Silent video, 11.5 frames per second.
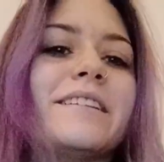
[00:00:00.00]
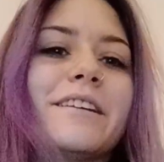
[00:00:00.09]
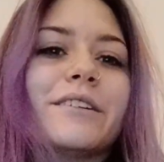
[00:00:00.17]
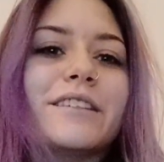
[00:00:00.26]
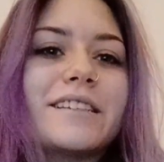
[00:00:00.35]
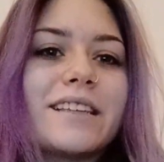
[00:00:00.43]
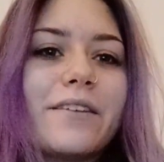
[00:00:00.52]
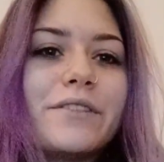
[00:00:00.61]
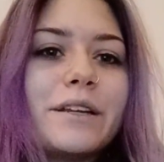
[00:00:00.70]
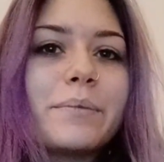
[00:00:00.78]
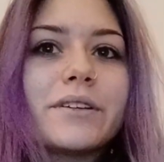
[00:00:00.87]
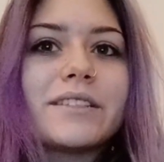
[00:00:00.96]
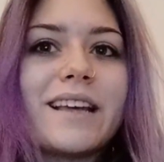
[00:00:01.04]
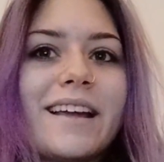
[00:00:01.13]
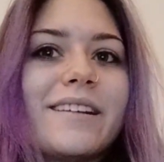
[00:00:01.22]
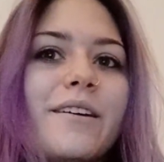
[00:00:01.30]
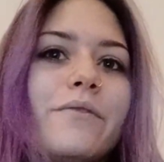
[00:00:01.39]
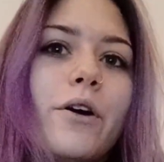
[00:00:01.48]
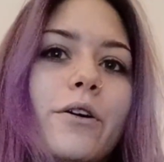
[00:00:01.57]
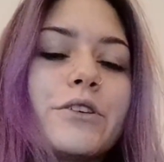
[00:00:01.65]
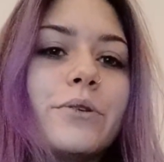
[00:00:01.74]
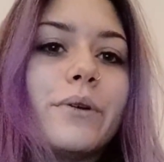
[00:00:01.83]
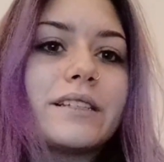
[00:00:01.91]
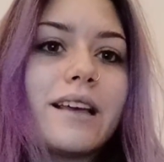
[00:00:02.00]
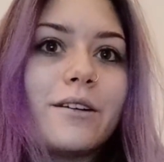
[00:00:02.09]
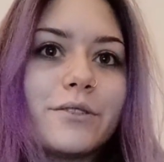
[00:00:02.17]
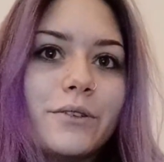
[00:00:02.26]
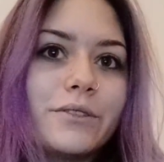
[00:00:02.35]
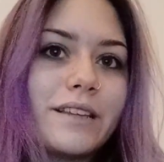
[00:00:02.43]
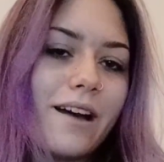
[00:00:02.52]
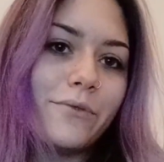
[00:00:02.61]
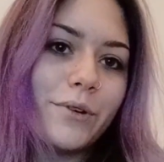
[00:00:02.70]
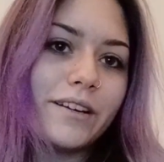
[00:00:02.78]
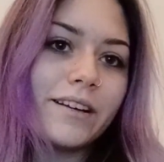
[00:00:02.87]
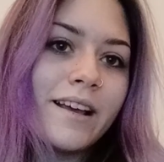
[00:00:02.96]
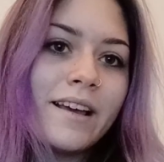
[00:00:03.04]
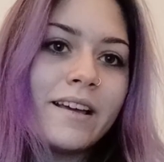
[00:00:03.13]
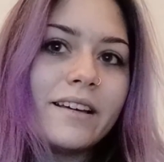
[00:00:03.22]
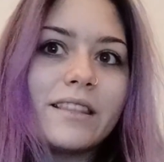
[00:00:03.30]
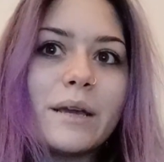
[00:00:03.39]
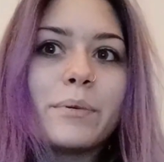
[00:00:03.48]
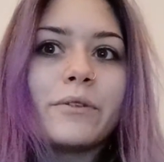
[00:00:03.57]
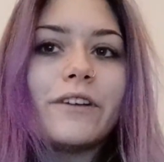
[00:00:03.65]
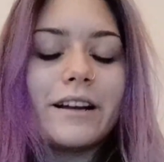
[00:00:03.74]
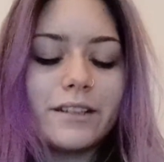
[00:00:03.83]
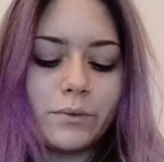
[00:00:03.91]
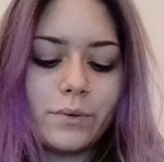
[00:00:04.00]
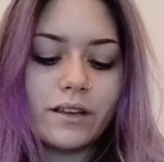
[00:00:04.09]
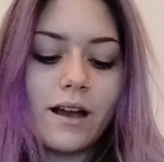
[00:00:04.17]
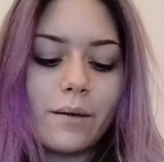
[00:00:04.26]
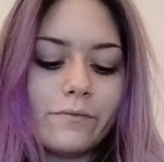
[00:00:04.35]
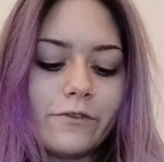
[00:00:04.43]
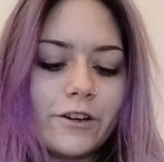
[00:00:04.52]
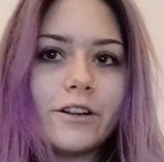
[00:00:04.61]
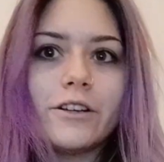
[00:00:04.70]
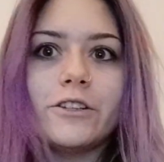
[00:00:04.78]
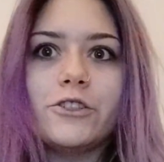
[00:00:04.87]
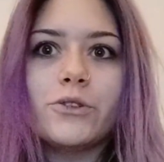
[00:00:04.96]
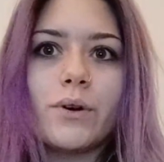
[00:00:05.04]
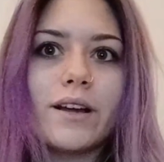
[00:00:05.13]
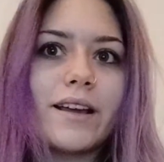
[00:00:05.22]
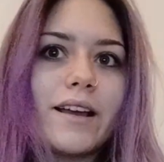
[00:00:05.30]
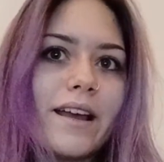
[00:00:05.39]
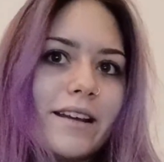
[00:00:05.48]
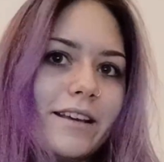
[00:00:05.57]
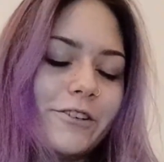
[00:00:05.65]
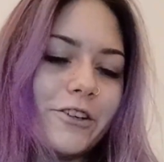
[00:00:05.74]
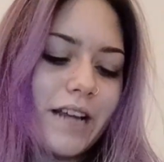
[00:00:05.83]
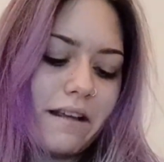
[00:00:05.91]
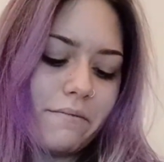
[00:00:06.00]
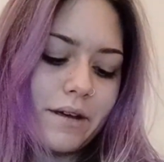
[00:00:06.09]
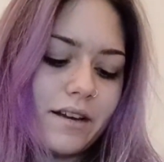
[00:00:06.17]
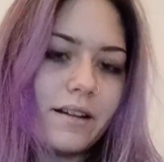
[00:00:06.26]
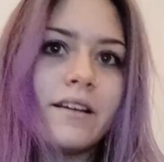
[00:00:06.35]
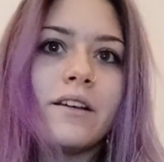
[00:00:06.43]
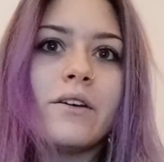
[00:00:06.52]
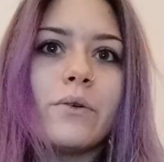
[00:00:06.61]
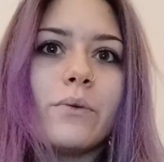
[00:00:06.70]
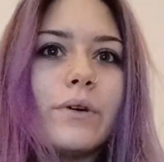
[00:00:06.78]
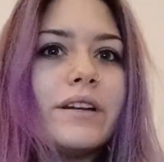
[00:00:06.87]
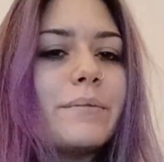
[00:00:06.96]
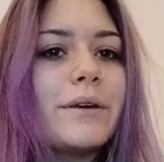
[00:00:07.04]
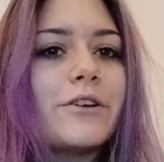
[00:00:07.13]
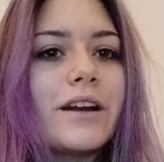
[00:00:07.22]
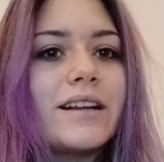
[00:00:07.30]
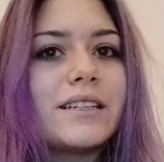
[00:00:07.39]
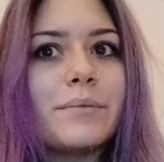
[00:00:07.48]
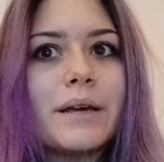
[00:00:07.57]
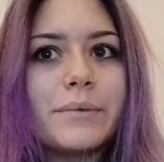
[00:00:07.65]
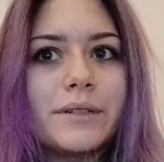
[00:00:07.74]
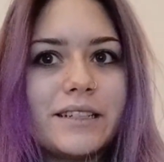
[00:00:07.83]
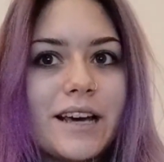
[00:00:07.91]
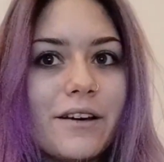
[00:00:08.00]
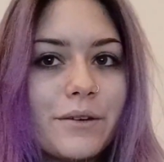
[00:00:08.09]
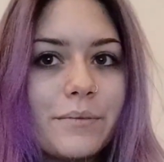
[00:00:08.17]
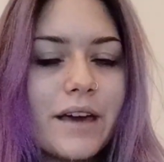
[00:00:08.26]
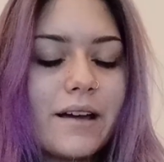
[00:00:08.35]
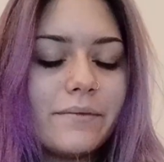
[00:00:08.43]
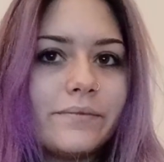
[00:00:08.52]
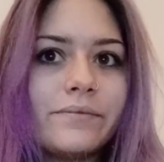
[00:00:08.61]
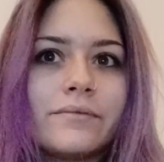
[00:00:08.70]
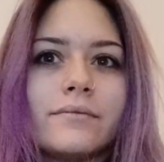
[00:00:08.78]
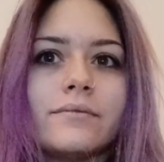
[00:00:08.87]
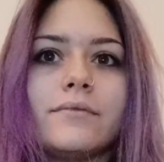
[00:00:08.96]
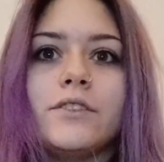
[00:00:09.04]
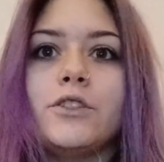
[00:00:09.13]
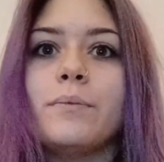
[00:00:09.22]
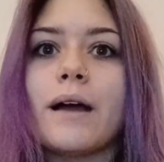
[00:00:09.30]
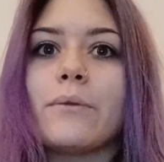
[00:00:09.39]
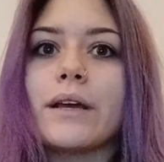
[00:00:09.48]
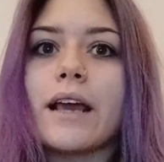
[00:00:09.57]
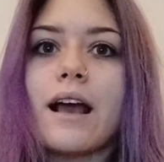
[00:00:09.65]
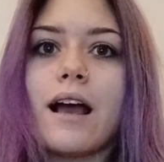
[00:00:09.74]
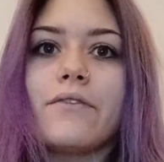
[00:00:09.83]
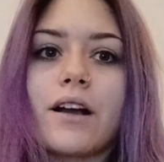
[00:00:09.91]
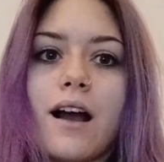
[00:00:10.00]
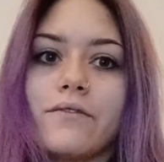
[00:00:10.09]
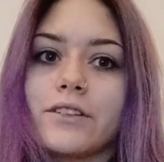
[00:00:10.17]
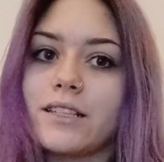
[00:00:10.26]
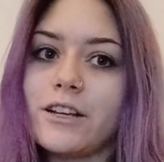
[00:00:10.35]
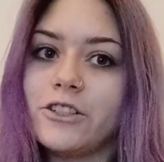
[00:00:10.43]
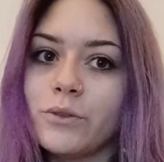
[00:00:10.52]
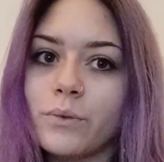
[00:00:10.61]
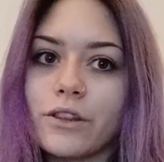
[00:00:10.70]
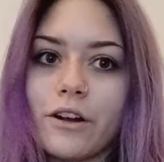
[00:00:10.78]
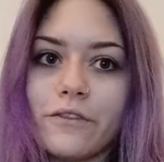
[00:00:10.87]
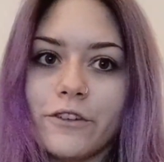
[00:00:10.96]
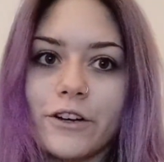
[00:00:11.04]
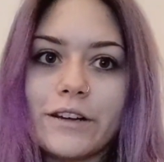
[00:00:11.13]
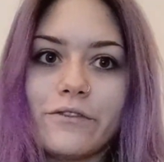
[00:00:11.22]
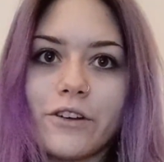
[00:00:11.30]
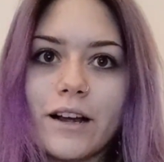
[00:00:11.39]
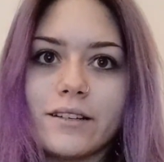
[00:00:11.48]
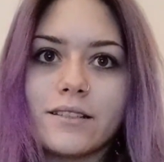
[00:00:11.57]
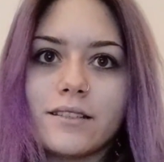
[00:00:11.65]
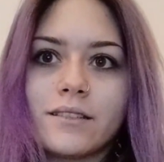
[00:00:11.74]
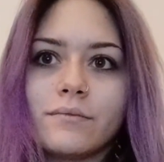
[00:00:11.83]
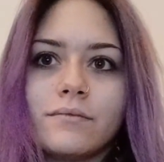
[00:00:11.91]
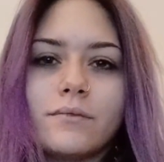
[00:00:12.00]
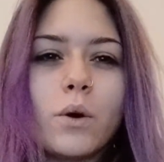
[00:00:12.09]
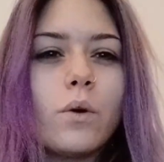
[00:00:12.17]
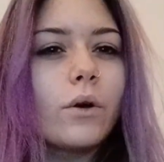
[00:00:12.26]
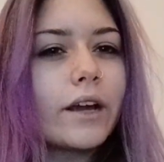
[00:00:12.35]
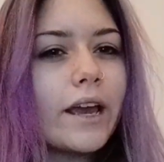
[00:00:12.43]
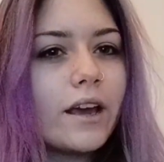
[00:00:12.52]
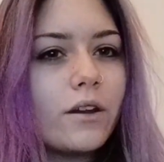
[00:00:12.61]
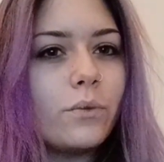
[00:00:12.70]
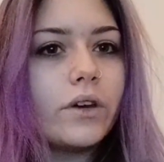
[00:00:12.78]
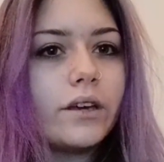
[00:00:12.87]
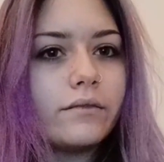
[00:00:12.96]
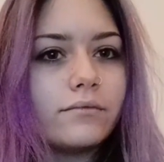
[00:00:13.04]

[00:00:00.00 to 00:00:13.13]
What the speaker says: Nearly 70% of all U.S. households have one. They provide us with comfort, joy, and entertainment. Wouldn't it be great to be able to tell them that? Too bad we can't have a conversation with our furry friends. Or can we?